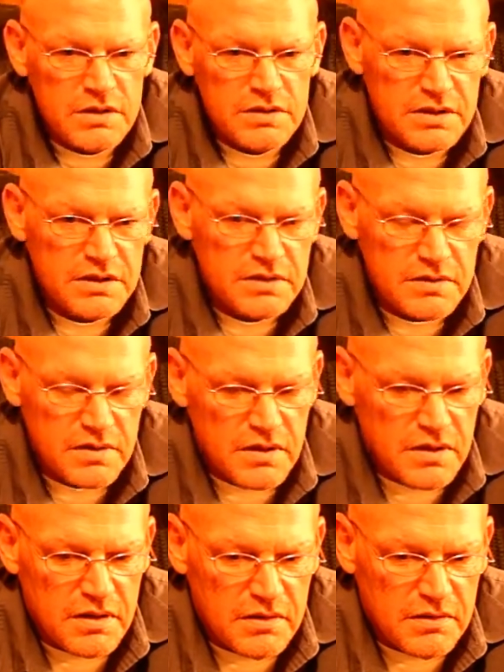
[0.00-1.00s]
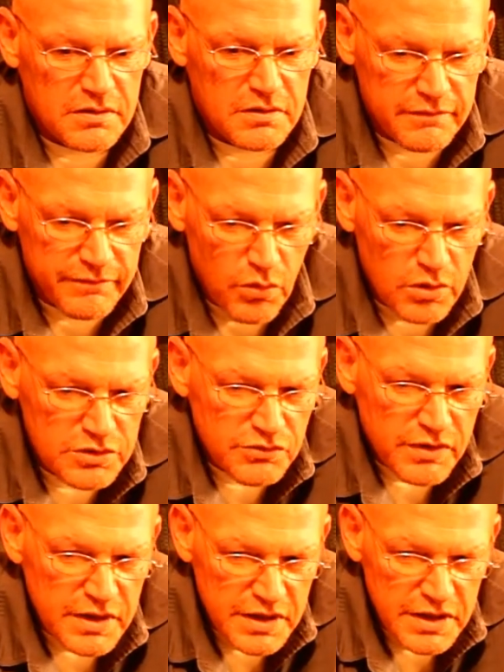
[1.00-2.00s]
See, the divorce
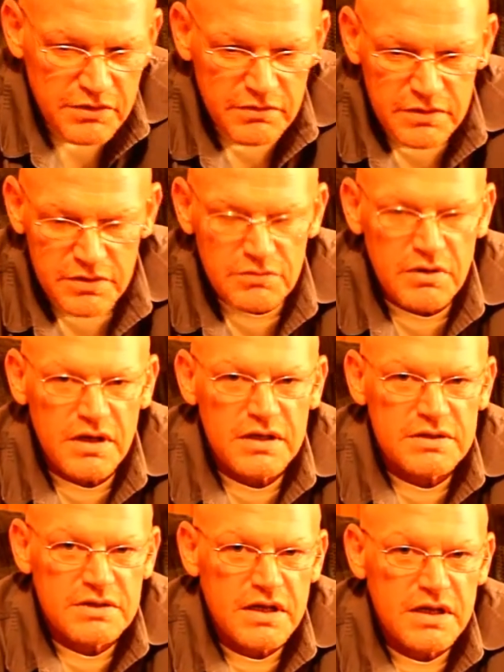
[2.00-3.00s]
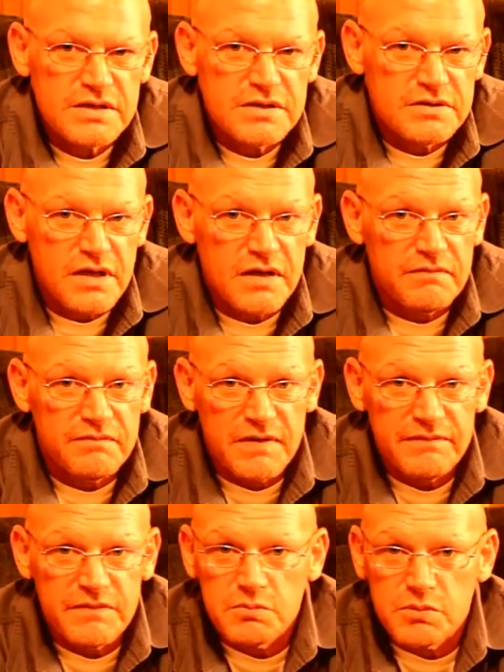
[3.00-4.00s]
rate here in the United States is at
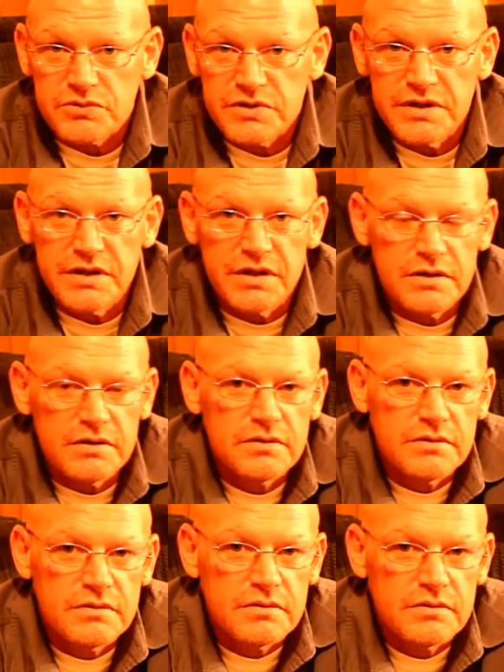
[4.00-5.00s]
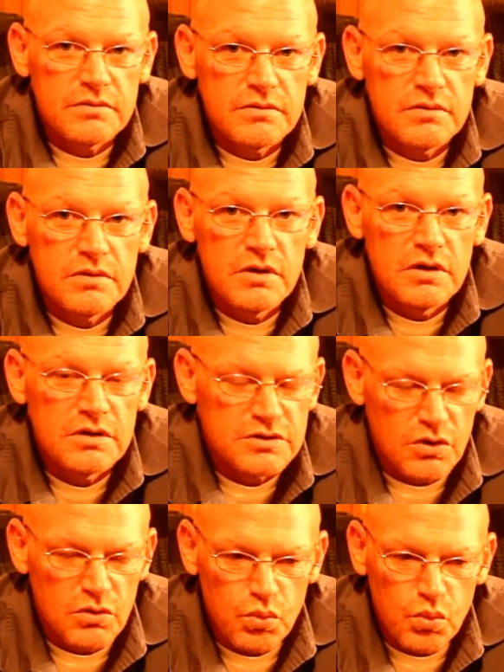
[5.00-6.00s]
50%.
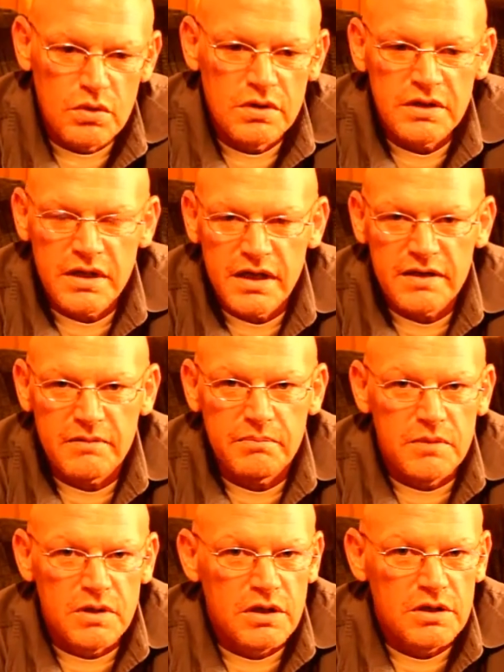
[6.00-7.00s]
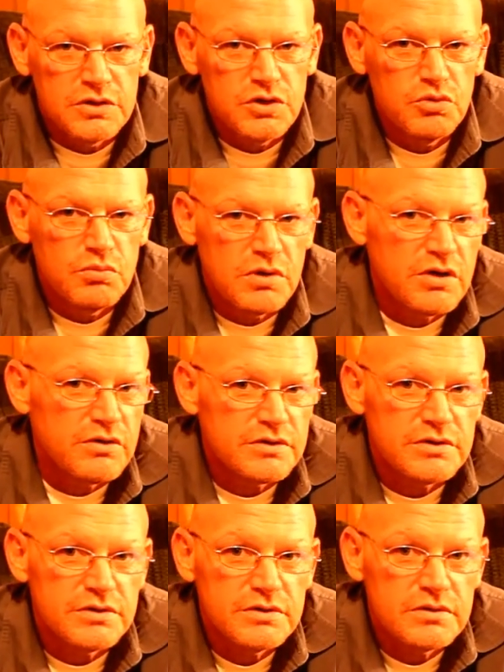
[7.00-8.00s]
So 1 out of 2
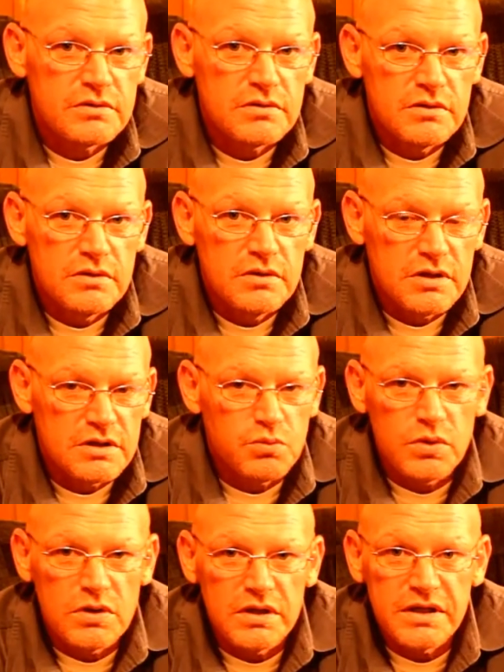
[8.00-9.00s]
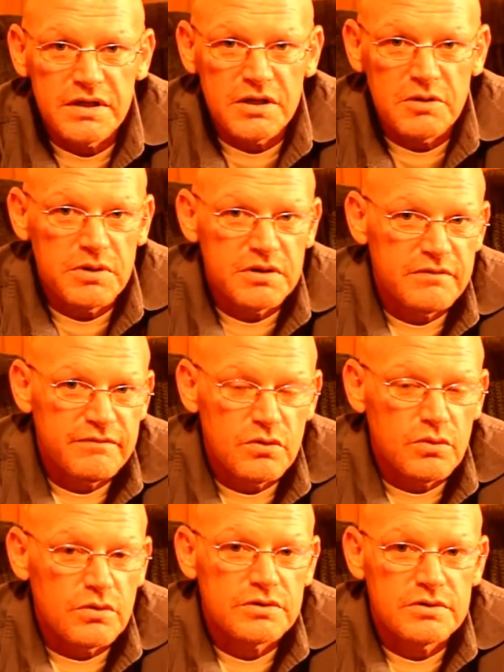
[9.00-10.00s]
marriages will end up in
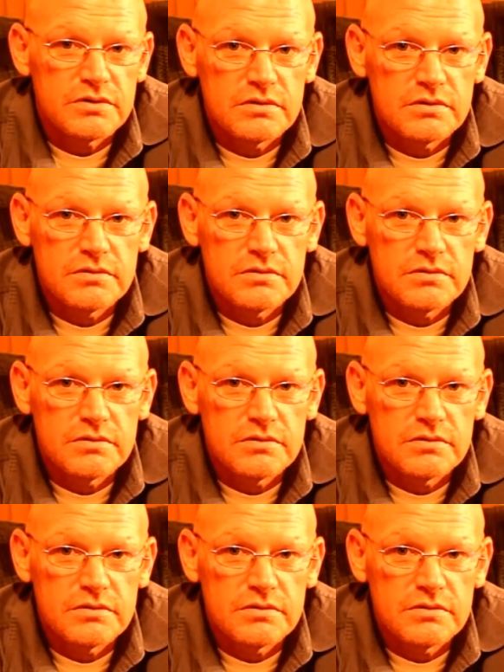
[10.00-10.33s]
divorce.